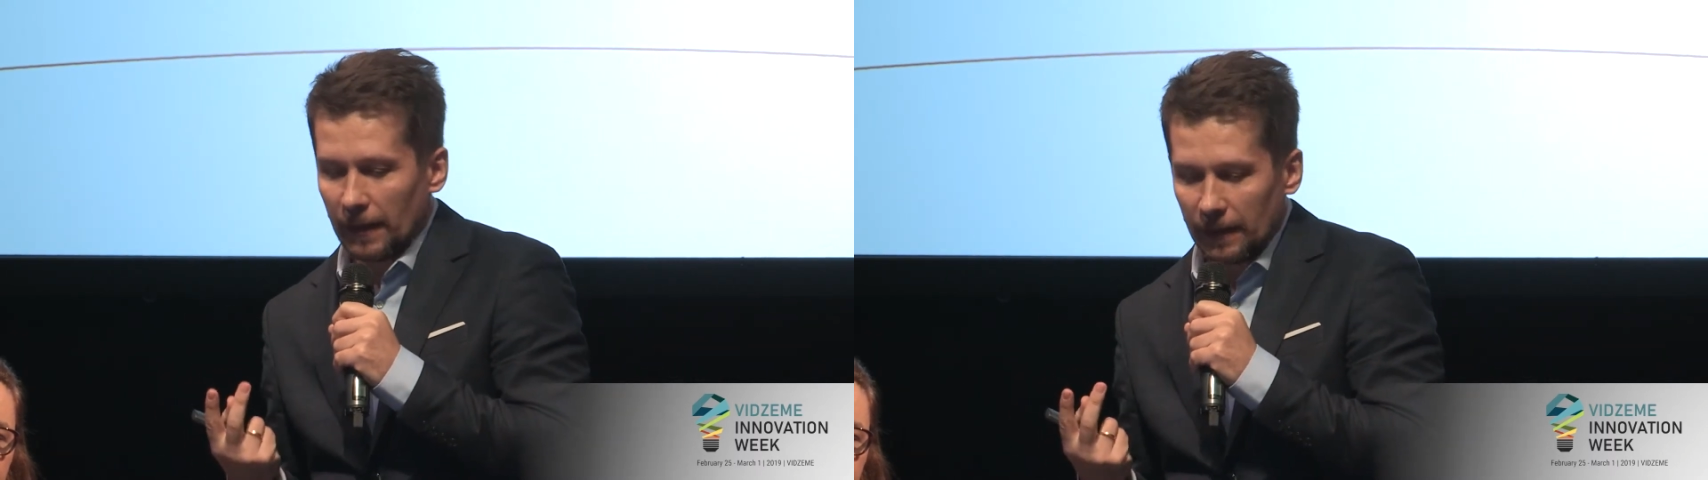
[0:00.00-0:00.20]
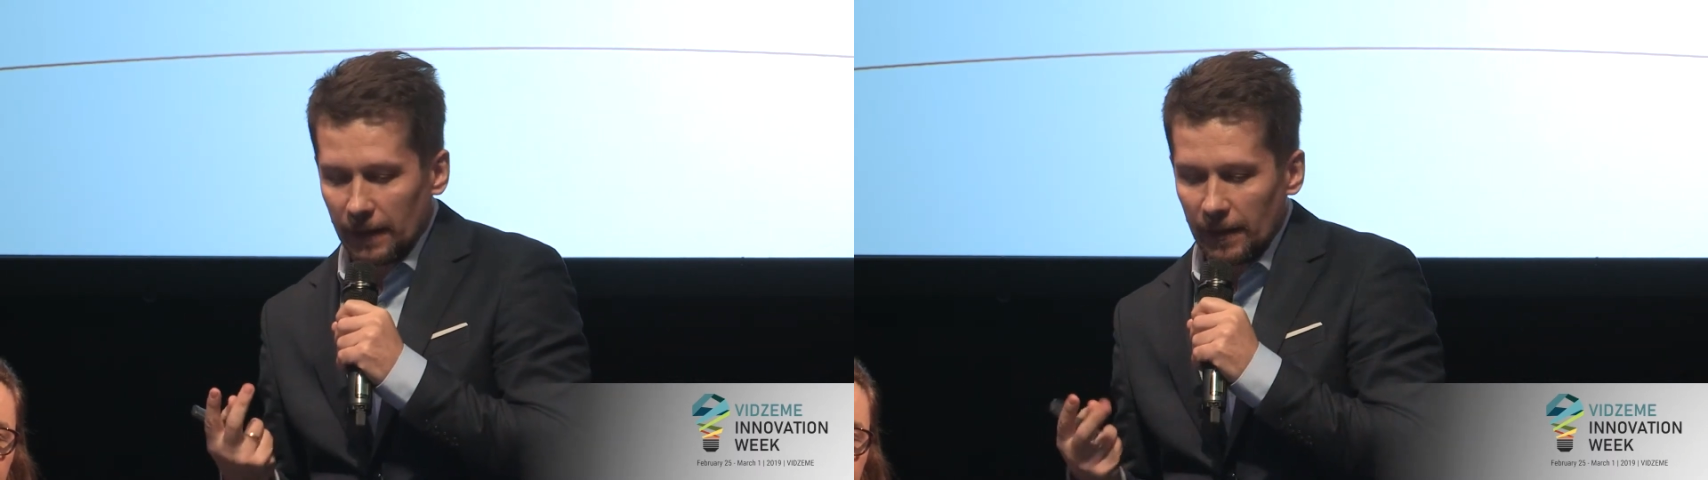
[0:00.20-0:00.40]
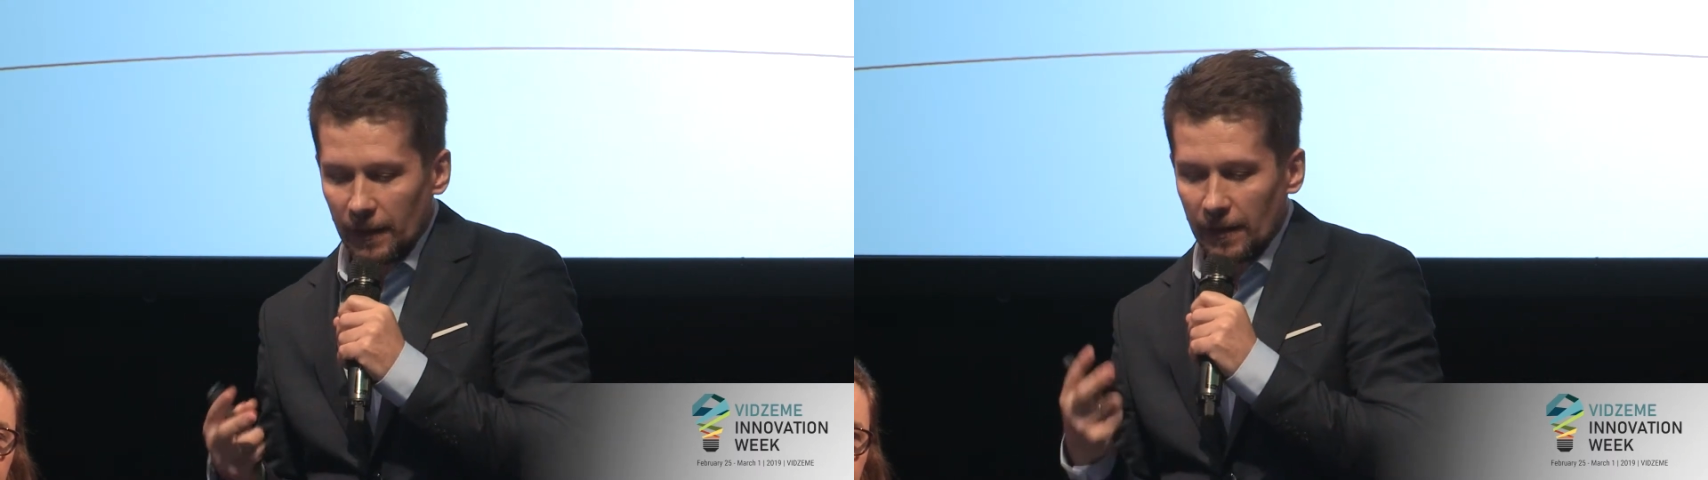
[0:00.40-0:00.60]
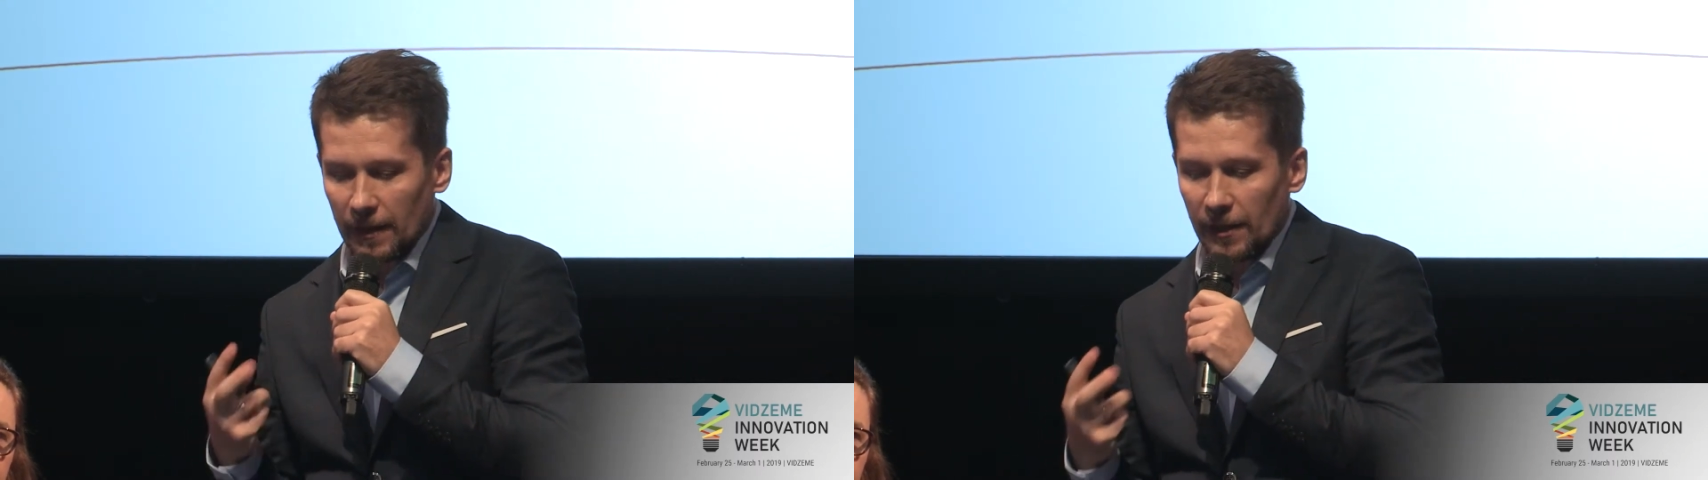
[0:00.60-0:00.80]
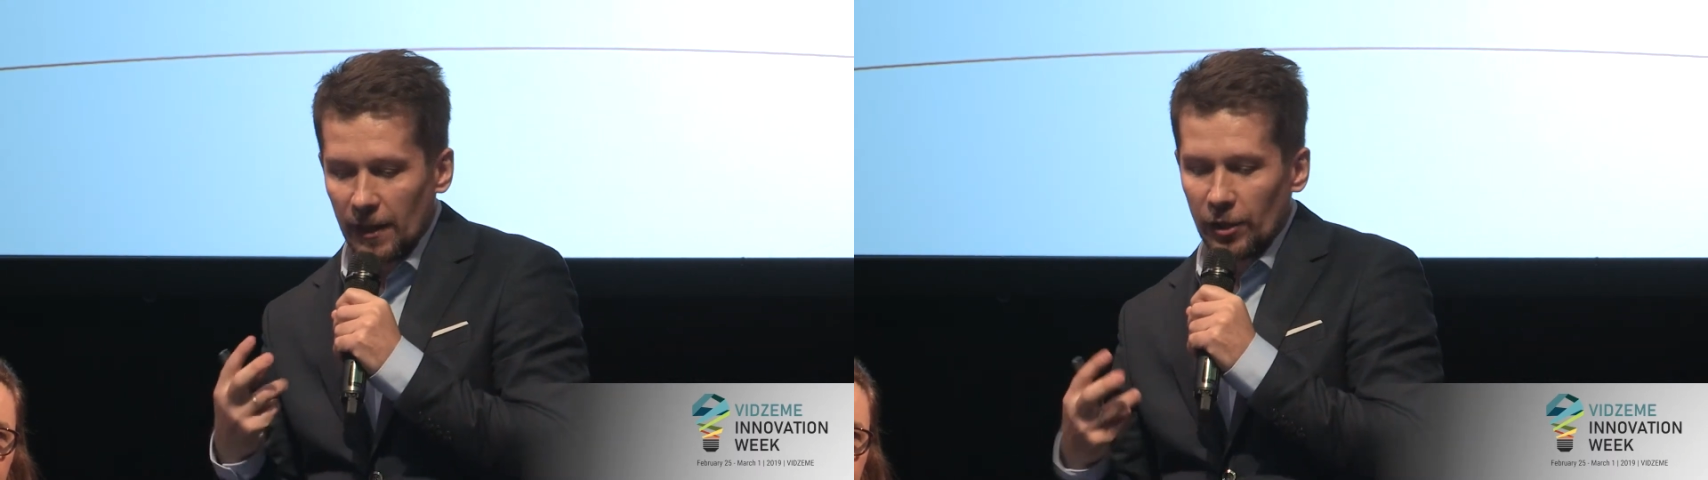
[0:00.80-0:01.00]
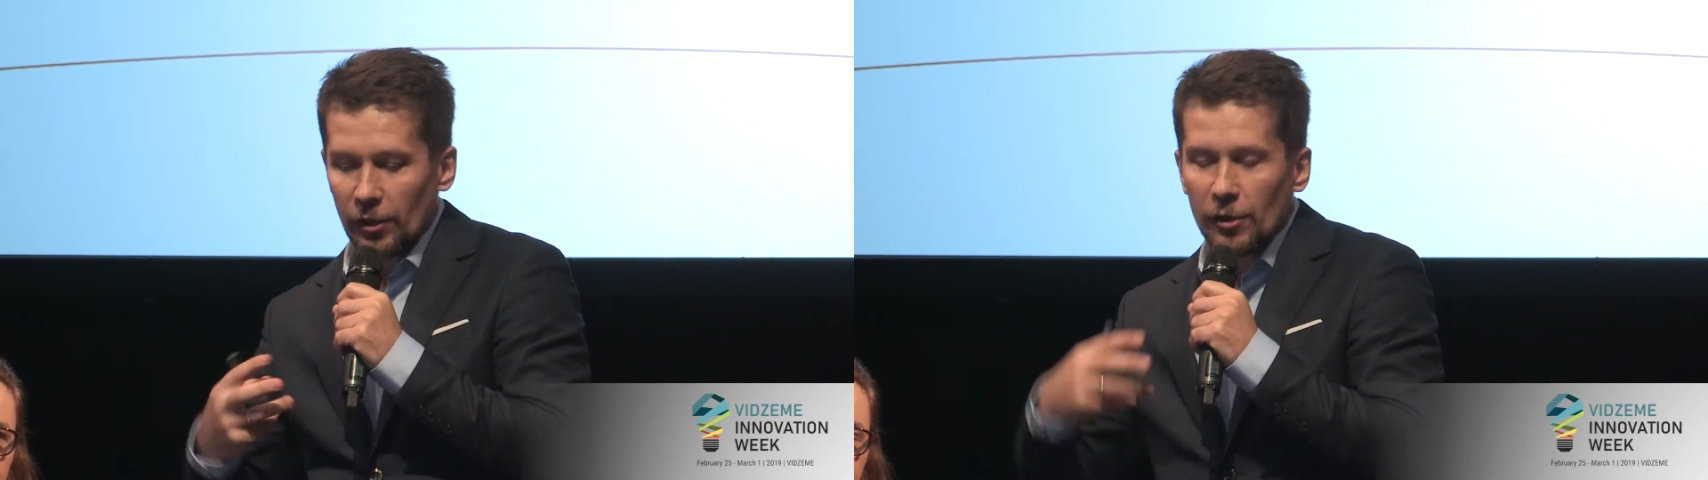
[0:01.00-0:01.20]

that internationalization